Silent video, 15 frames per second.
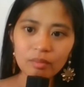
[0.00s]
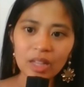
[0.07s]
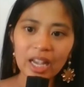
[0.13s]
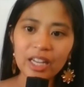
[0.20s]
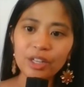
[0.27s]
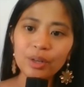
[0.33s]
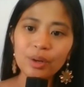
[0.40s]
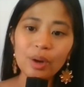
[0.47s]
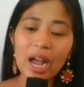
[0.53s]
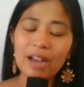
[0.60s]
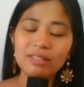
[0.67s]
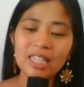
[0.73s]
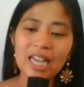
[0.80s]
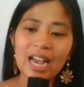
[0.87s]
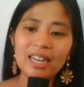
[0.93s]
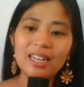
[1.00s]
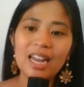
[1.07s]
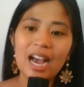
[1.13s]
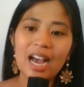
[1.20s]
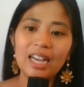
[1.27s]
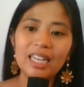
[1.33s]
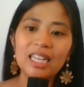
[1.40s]
And you don't have to add
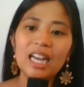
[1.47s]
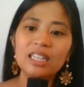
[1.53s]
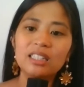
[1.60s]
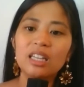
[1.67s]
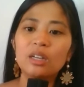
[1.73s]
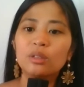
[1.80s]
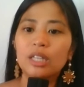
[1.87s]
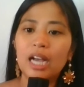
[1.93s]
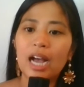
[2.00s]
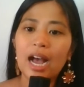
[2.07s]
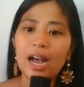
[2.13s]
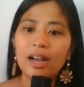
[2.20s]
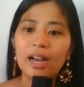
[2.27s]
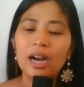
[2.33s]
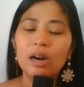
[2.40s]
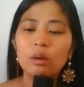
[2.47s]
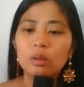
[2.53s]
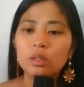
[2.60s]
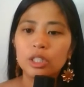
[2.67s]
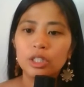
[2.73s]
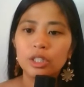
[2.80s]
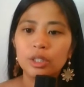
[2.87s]
na, ilang taon ka? How
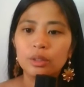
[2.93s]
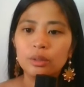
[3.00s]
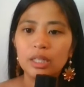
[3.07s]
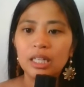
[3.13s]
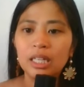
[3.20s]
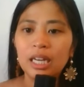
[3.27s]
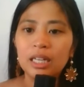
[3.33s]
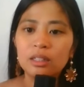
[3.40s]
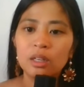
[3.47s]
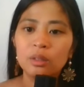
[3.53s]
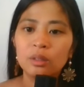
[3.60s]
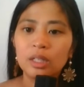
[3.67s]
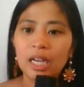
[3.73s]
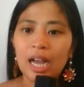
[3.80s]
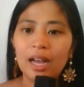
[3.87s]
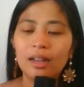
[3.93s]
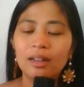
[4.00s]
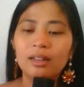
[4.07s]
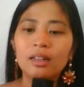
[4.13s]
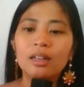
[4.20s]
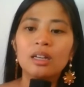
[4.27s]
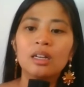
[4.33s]
old are you? Ilang taon ka?
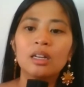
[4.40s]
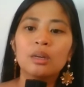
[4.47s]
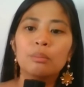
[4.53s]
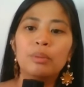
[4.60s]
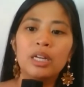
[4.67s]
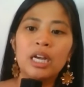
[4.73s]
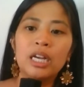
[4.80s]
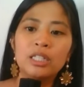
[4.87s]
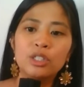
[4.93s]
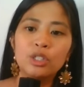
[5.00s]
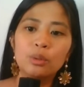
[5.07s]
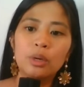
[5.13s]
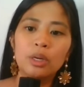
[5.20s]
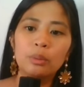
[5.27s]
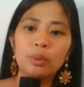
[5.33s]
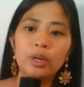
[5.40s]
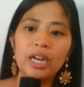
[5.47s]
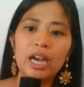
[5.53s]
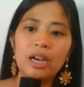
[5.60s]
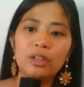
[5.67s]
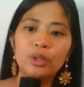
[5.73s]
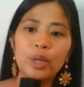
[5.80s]
But I do want to point
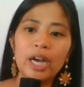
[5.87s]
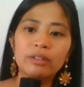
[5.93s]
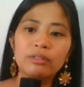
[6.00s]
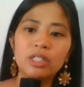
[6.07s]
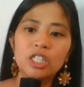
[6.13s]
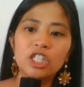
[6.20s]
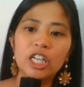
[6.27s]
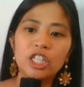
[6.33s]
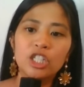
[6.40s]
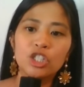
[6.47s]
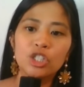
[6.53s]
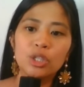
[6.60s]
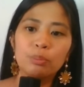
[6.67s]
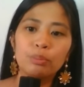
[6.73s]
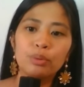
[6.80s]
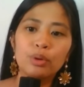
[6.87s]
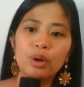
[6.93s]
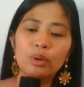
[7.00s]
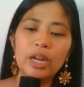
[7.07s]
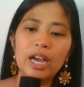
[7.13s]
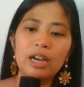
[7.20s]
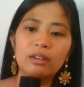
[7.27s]
out you have to change the
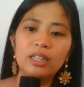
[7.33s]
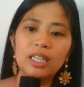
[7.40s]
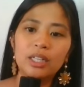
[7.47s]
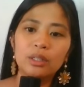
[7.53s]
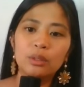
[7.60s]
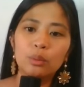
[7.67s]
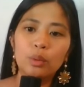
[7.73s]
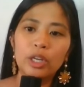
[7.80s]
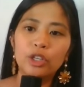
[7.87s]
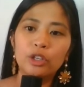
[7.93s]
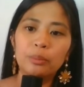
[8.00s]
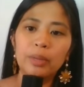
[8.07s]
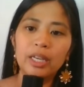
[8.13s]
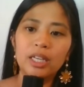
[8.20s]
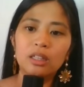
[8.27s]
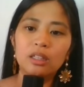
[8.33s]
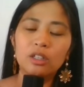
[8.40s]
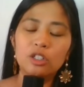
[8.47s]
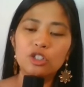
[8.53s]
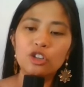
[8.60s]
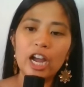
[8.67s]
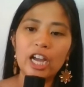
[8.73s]
pronoun here when you're making the
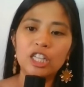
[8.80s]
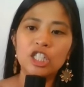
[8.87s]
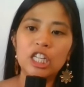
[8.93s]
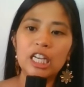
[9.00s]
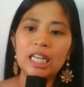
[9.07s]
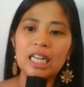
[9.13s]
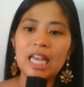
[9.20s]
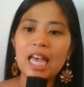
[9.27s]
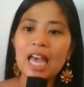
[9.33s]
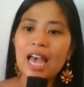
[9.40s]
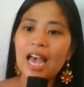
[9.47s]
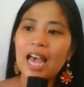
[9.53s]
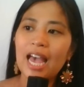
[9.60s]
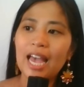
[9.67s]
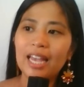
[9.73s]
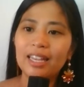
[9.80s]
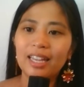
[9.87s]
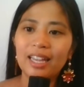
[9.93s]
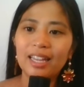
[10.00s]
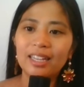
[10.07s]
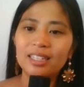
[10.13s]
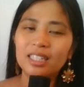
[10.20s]
contraction.
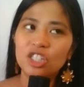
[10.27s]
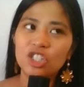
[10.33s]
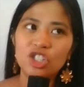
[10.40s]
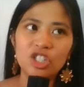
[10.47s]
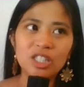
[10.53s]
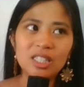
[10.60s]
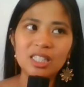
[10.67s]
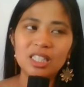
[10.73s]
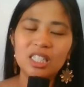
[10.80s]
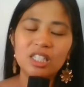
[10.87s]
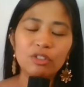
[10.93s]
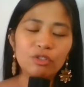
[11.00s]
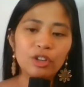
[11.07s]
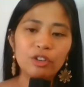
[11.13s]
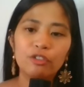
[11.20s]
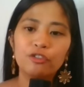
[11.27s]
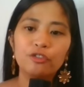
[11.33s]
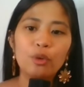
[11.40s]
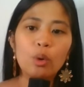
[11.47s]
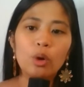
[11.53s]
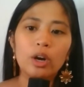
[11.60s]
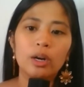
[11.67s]
And it's just a different
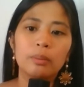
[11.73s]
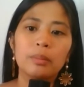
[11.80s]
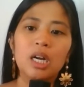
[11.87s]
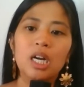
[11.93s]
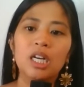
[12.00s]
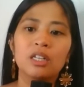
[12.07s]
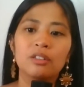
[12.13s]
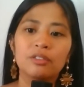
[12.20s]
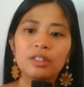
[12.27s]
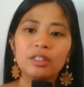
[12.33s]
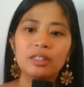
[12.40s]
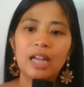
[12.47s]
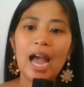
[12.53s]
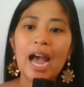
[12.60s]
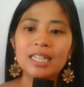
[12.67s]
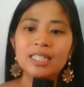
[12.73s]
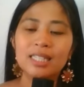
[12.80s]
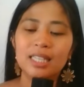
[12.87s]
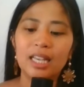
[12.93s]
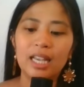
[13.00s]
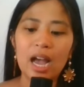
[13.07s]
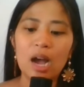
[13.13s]
form of
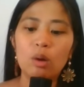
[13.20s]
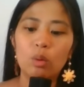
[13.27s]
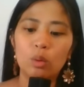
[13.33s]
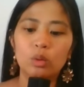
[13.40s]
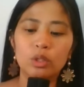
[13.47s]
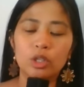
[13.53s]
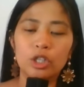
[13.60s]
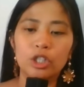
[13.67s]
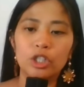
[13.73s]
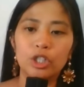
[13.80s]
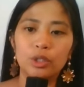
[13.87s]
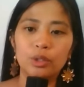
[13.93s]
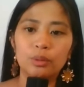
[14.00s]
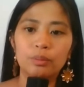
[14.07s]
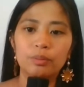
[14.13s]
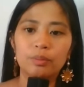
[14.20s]
asking how old are you.